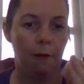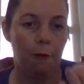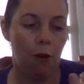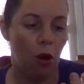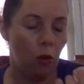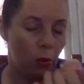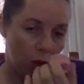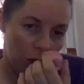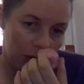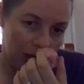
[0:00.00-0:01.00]
floral
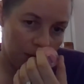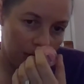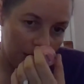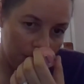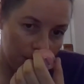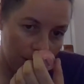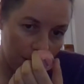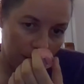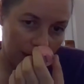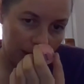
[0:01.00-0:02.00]
note to me with the
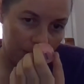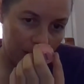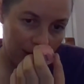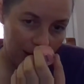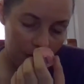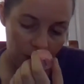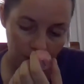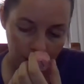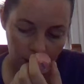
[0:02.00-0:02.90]
hibiscus pineapple,